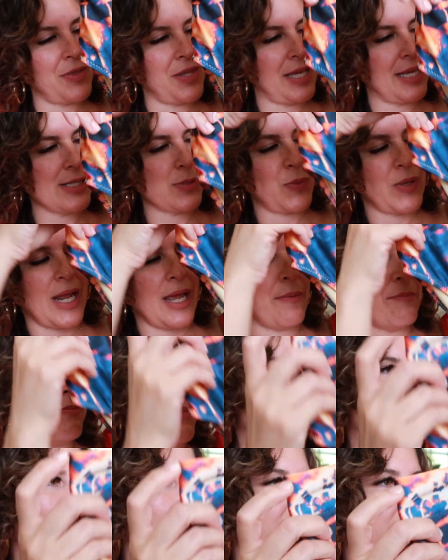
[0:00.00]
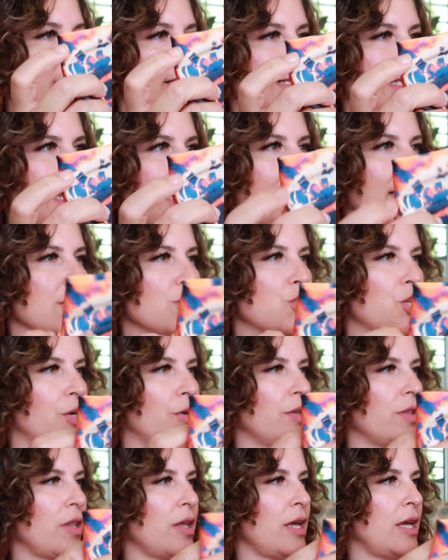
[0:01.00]
this when I made this and I
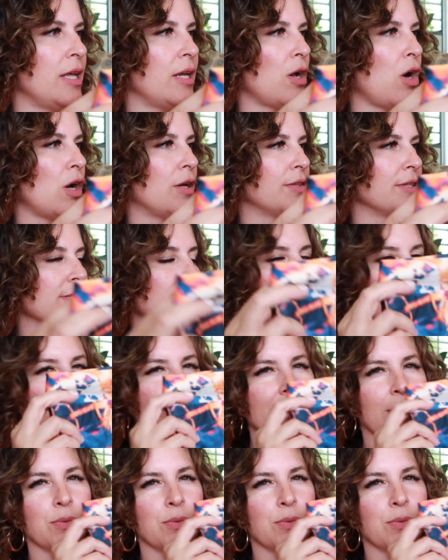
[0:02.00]
shared it on the stories.